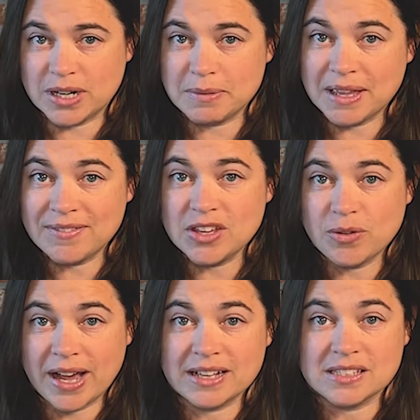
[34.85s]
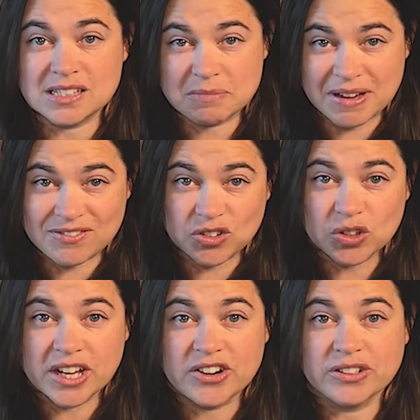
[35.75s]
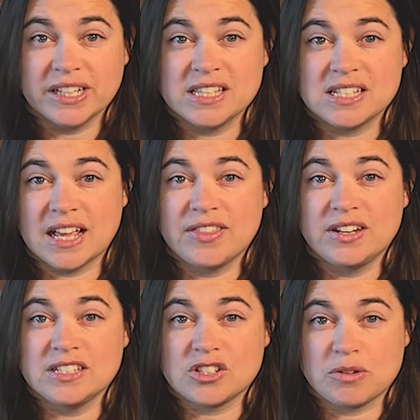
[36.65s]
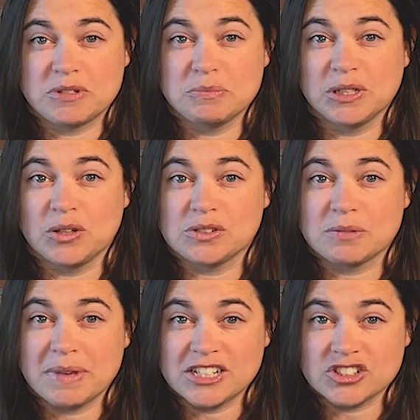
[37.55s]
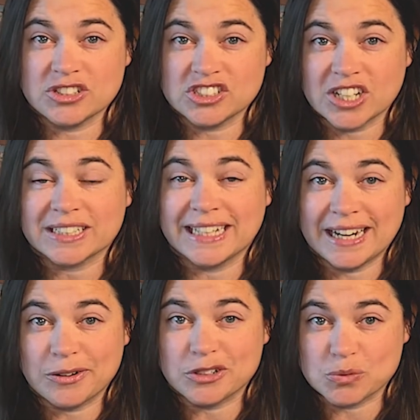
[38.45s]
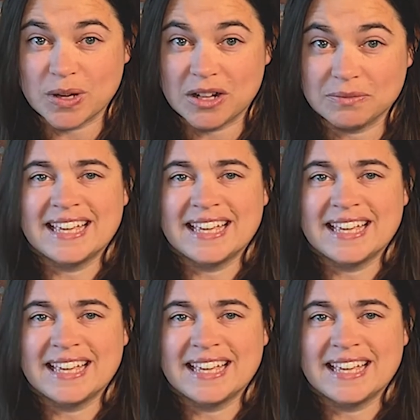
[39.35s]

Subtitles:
I'm giving you access to my full gear list in the description below, so make sure to check that out as well.